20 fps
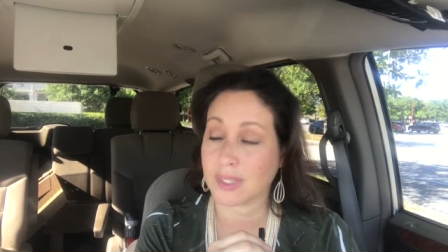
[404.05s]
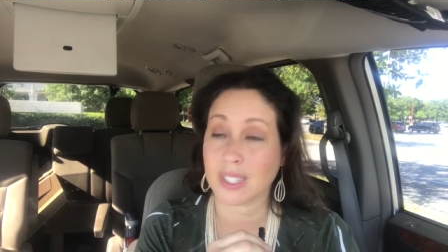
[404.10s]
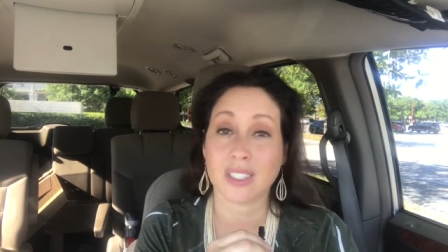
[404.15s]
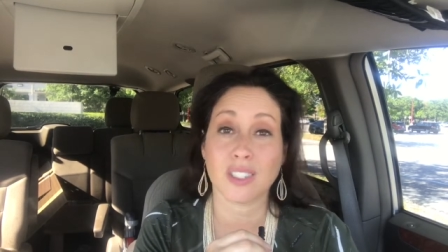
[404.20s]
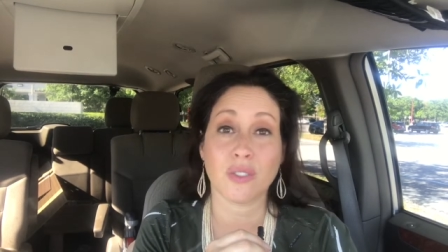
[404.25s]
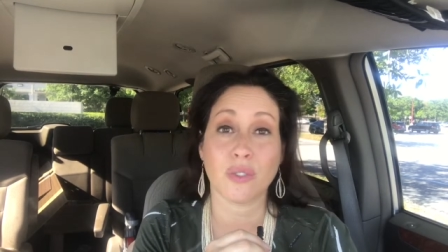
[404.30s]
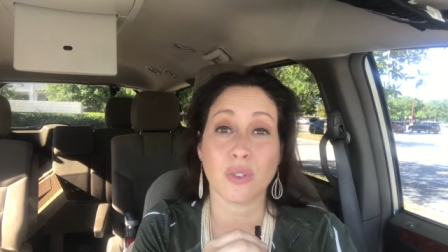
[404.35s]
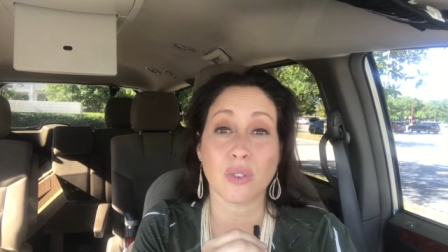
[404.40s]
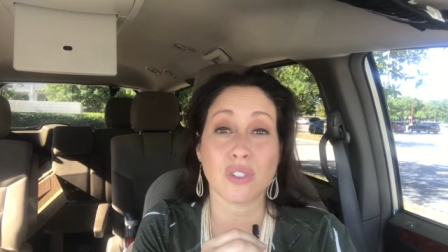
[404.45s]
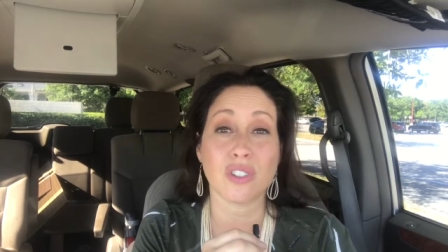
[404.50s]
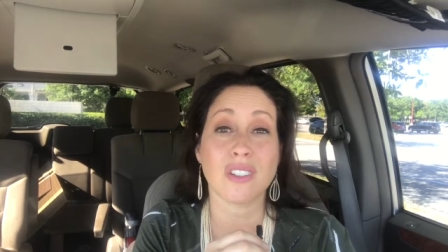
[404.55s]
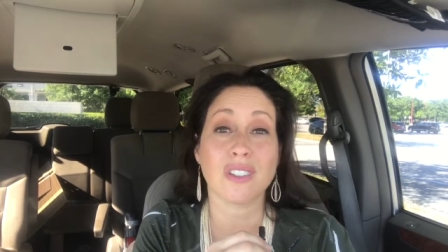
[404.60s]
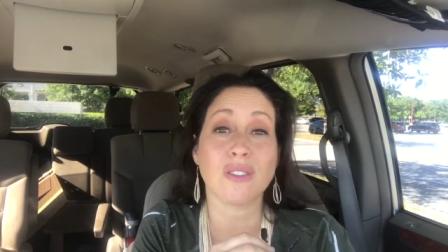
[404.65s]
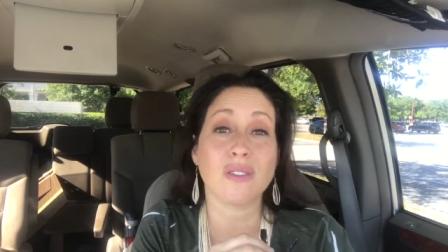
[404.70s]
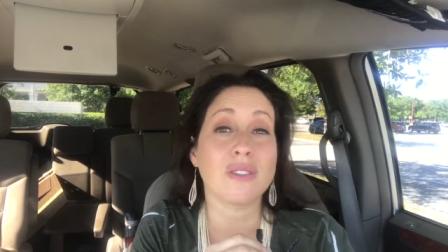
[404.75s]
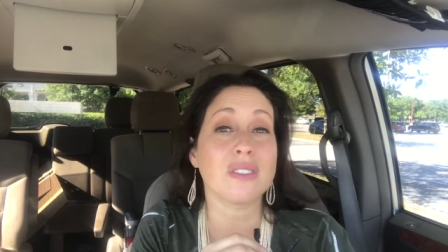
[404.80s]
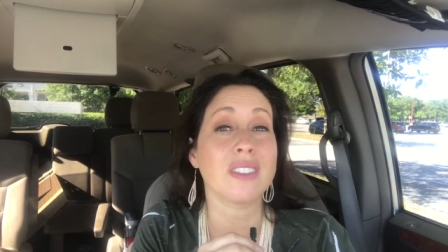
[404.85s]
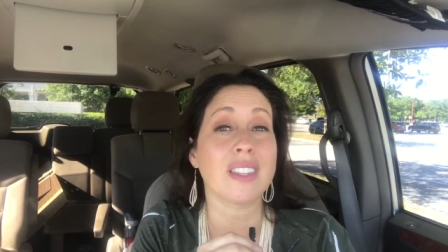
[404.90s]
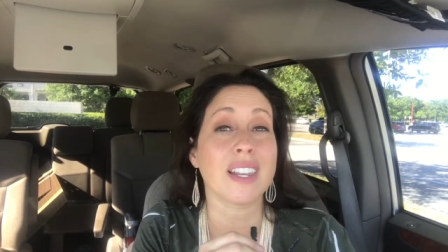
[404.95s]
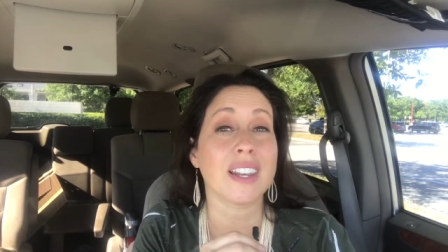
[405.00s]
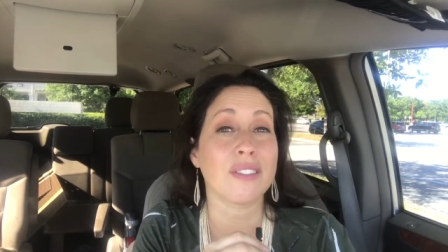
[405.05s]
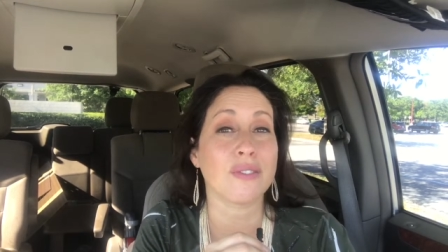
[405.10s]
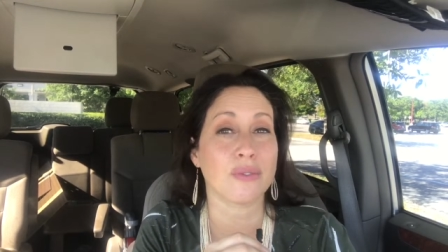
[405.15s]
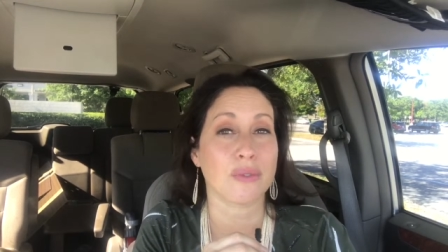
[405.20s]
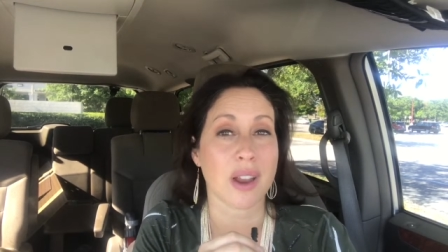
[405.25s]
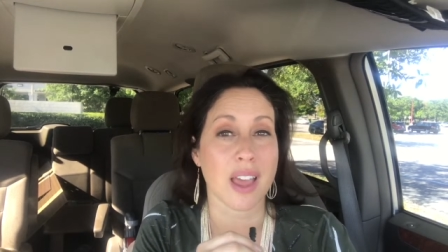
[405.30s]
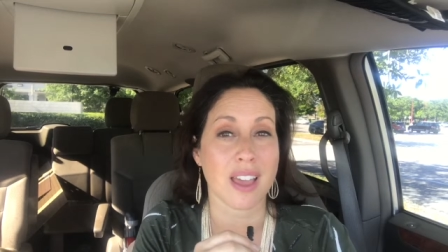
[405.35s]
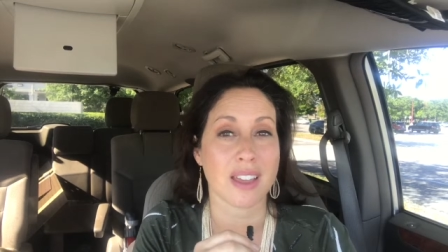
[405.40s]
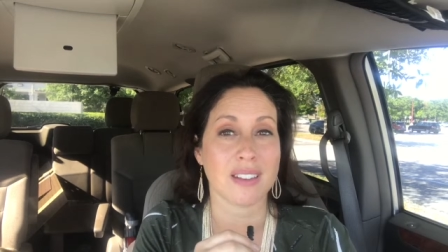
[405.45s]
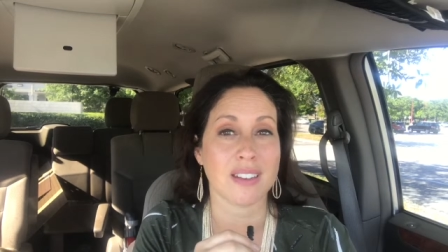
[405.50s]
devotionals that
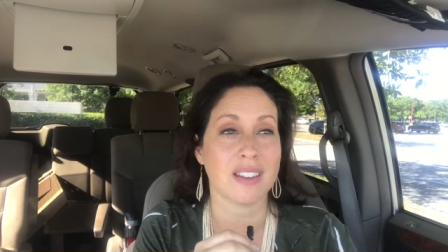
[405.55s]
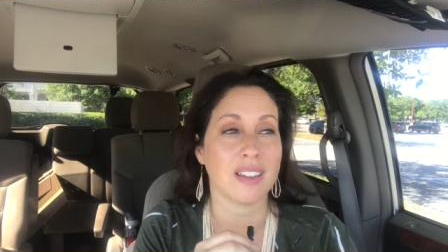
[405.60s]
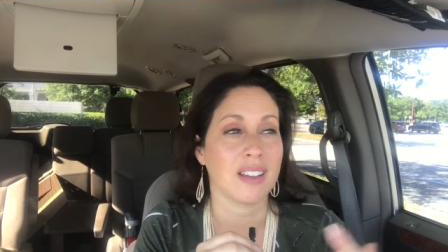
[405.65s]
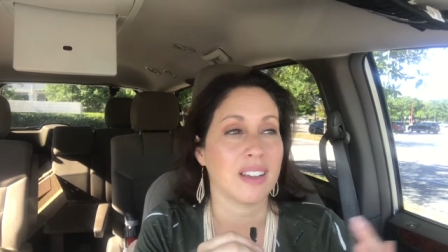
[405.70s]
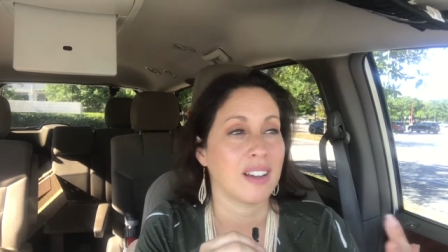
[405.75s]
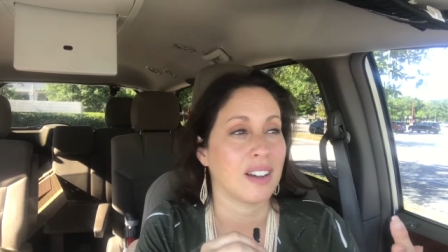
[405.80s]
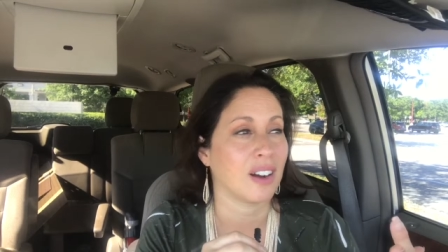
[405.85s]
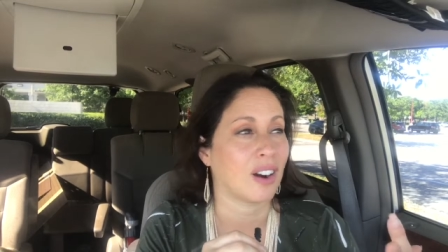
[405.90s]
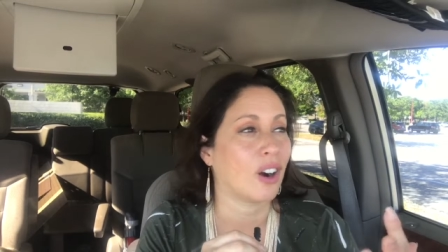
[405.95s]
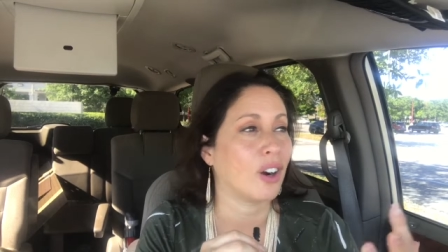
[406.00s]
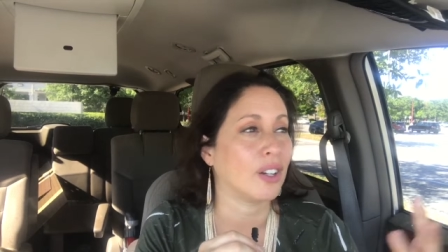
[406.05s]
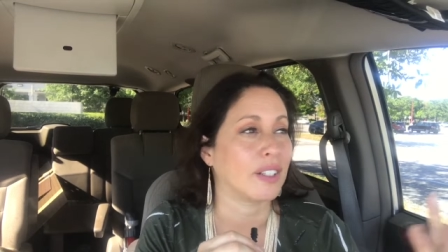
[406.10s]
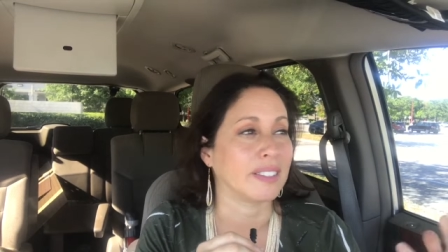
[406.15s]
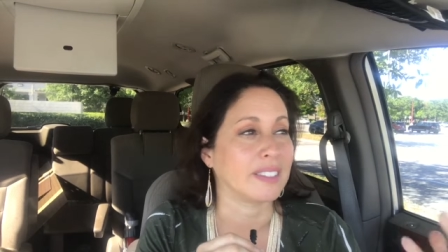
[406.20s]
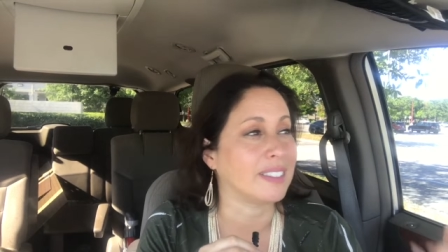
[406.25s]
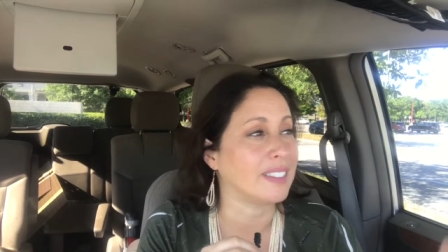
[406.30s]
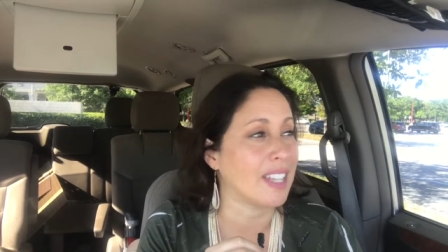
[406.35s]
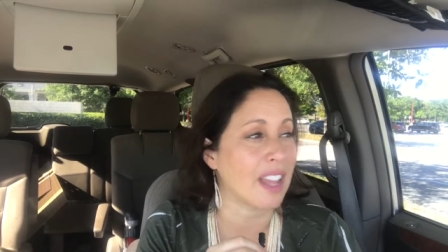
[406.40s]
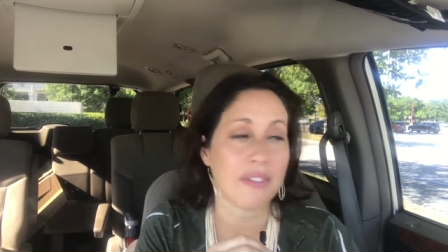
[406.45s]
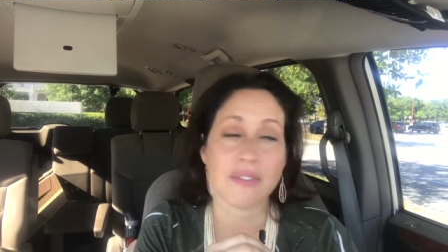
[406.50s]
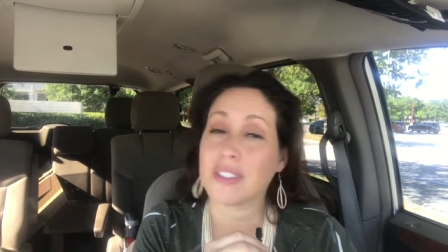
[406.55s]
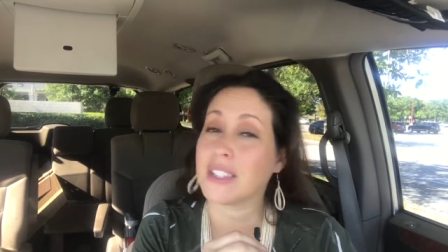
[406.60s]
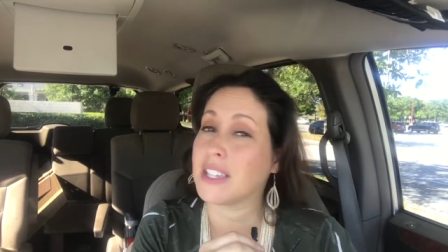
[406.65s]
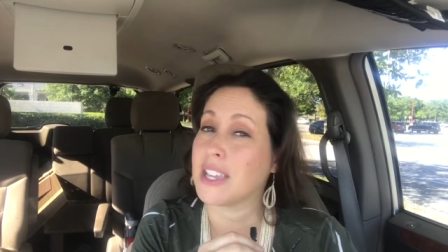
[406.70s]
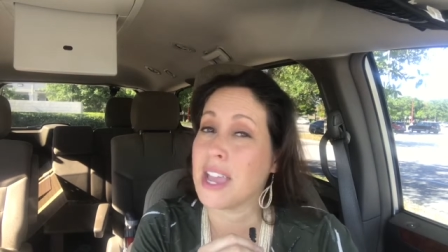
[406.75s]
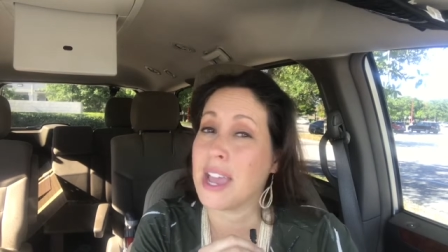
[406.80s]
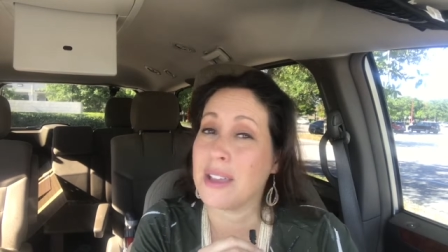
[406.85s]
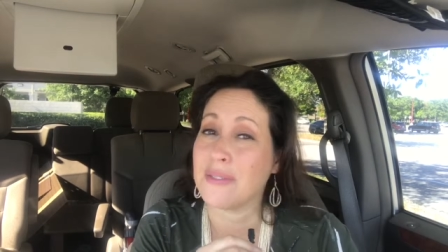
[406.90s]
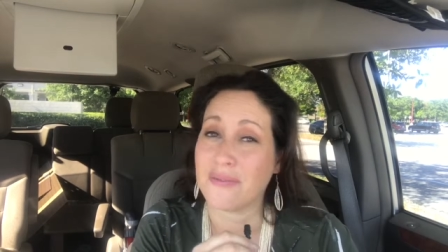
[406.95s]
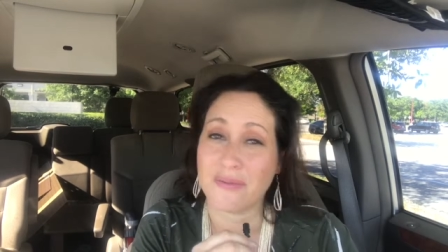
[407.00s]
I've read are definitely